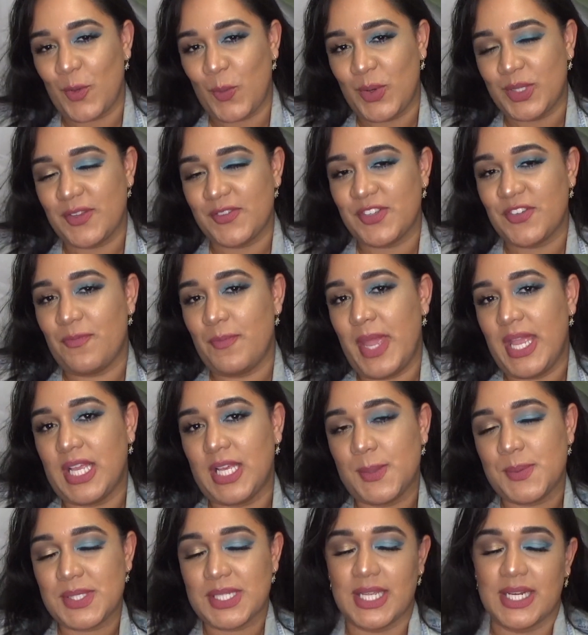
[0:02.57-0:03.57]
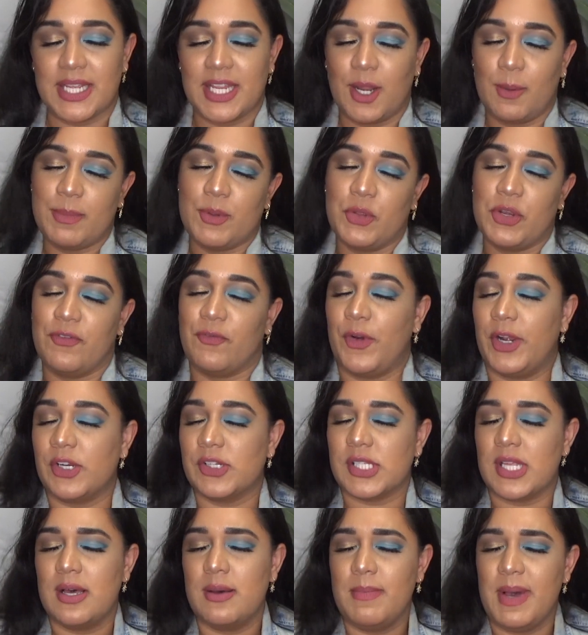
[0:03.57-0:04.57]
wonders of makeup, skincare, beauty,
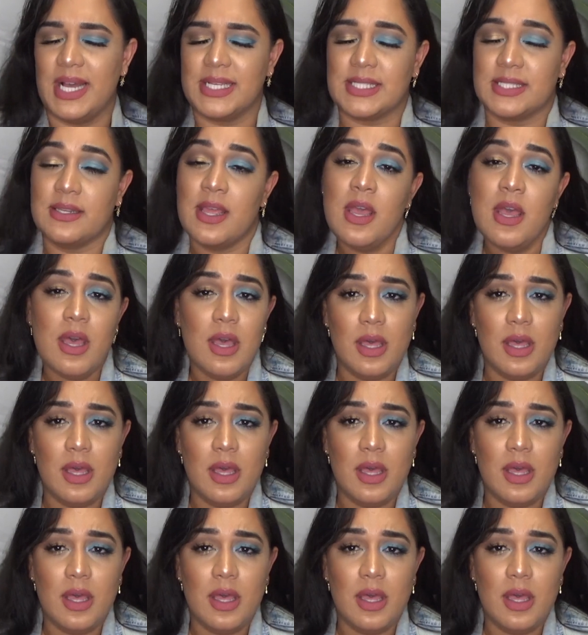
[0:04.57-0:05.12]
fragrance, unboxing,